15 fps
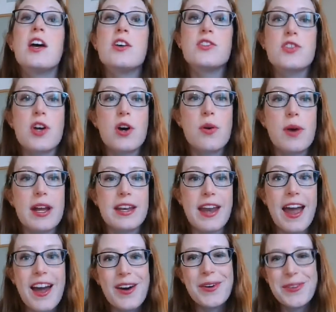So
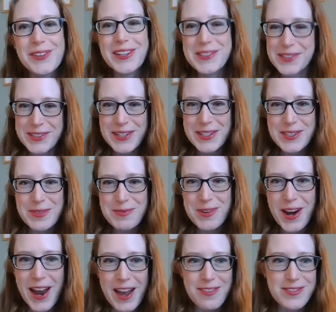now let's look at some
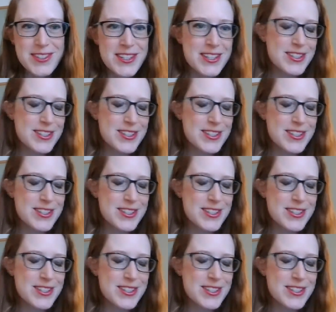graphs.